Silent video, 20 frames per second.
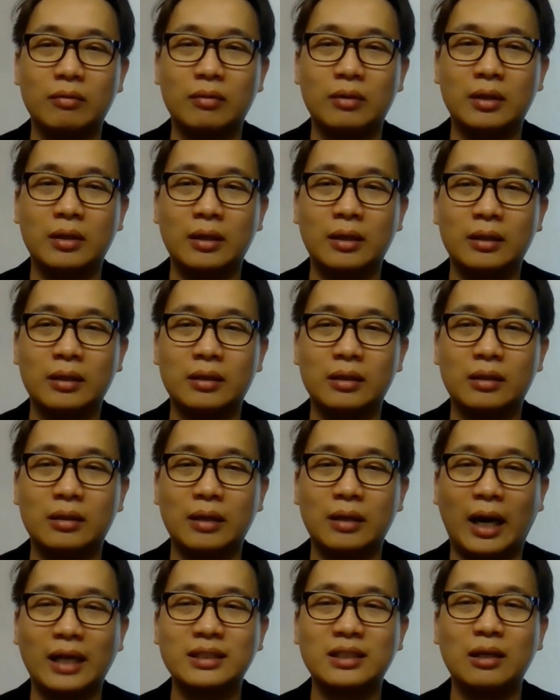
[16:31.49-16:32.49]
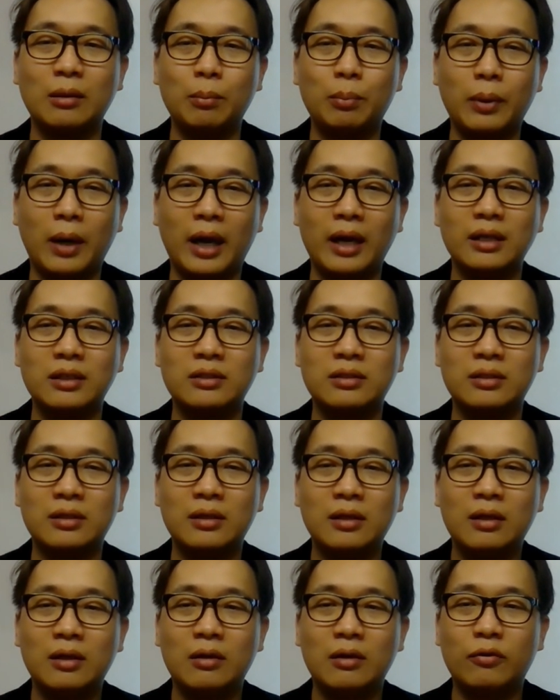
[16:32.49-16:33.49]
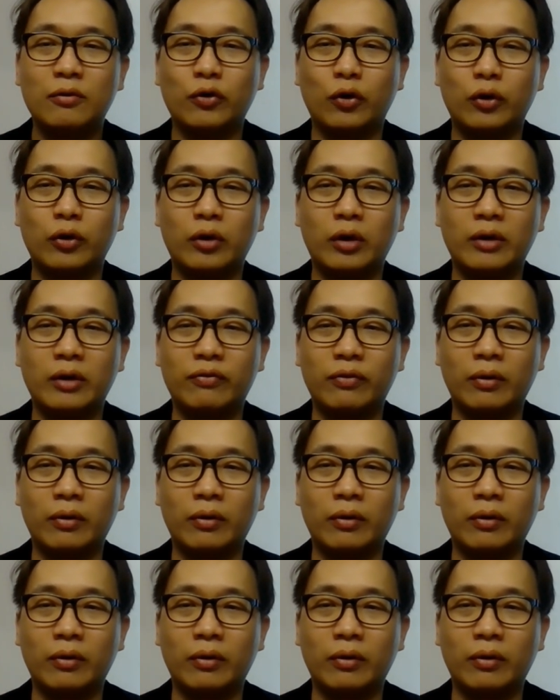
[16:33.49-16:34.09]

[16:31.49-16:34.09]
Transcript: the asking price for